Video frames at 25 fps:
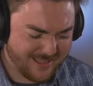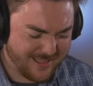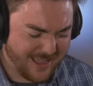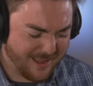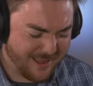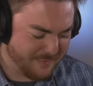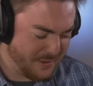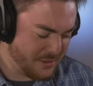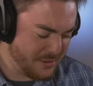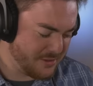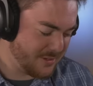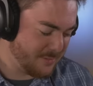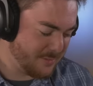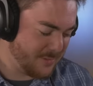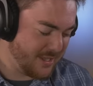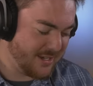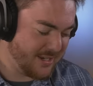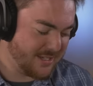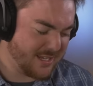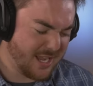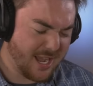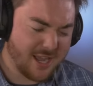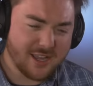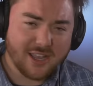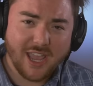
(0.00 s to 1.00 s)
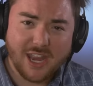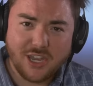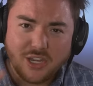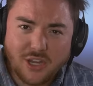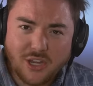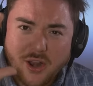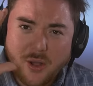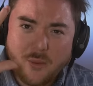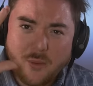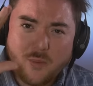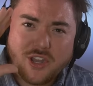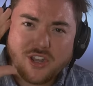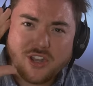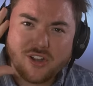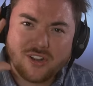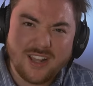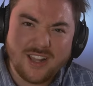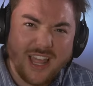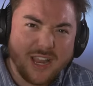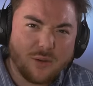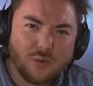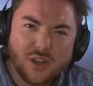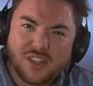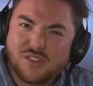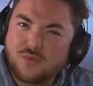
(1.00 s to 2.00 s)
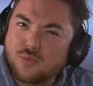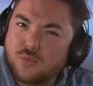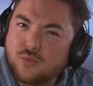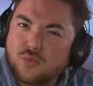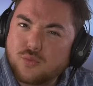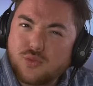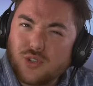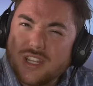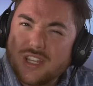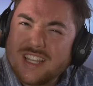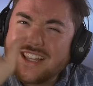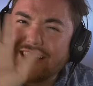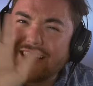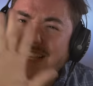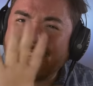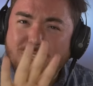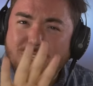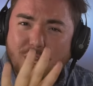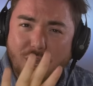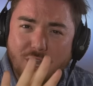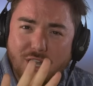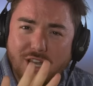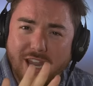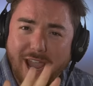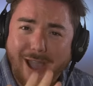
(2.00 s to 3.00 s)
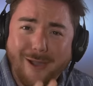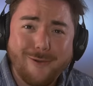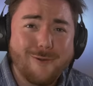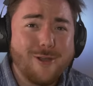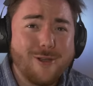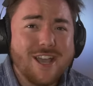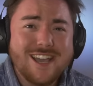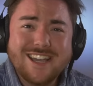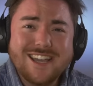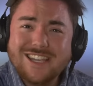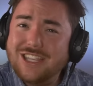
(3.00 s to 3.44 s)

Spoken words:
I felt something tug. And you know when you're like, it's really dark out,